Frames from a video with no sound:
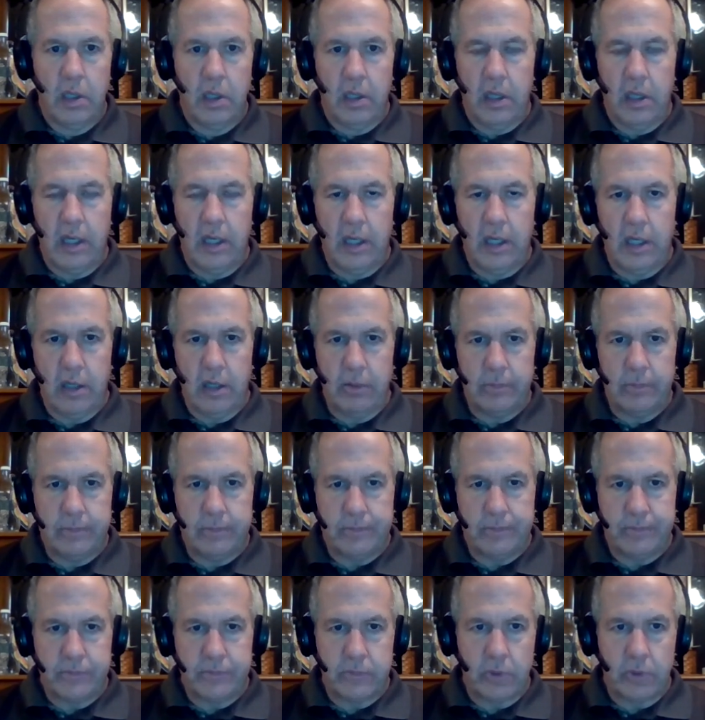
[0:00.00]

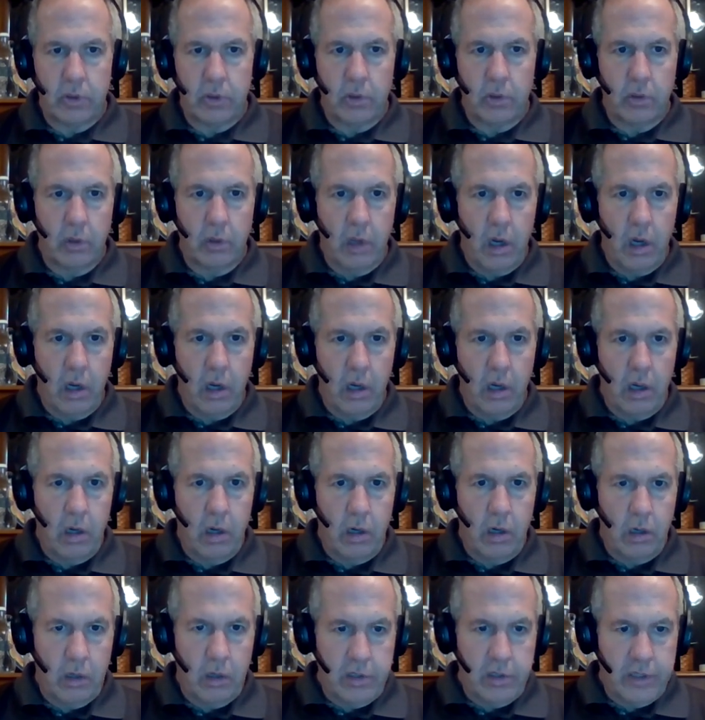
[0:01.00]

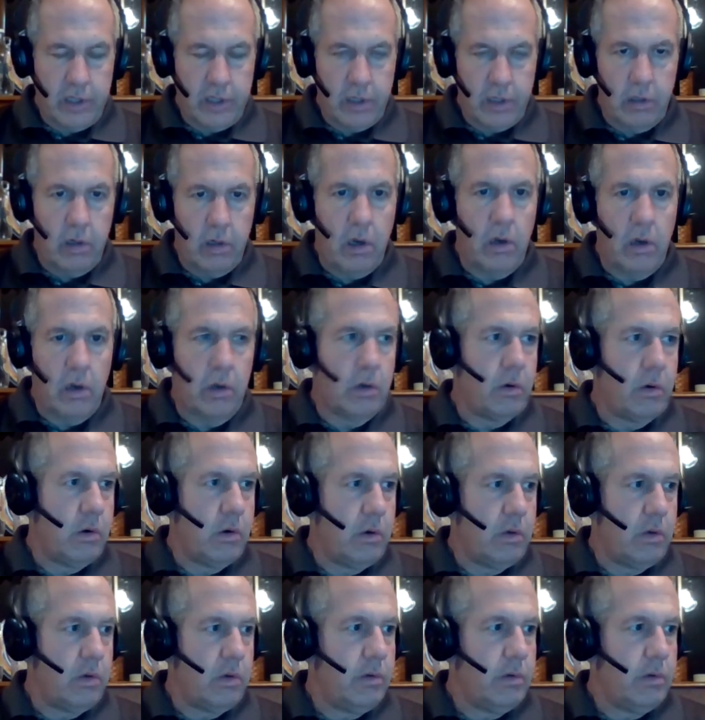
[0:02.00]
Our deer are,